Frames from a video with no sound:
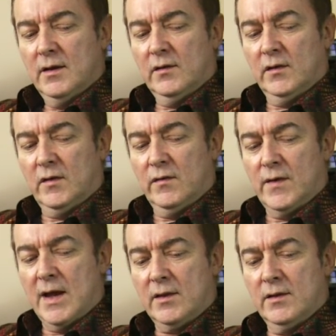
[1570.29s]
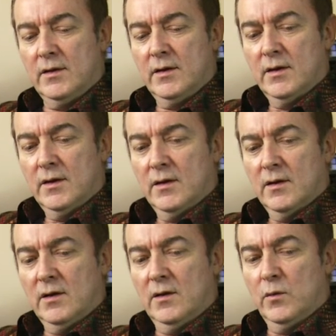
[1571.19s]
just the fact that
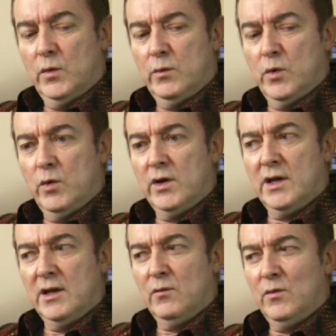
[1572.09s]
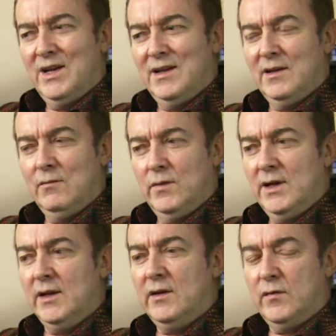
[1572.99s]
you know we were working in really
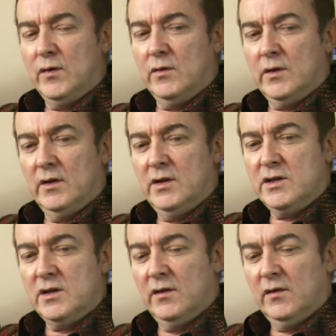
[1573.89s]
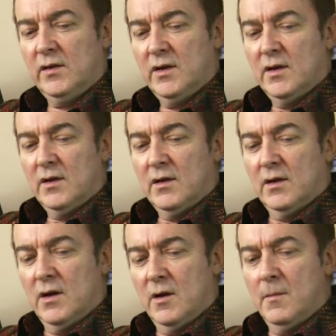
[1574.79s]
really difficult conditions,
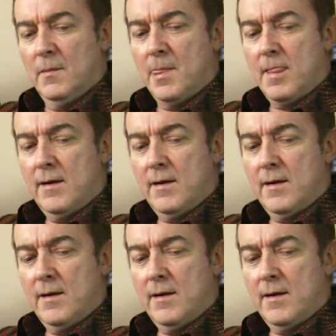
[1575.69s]
um,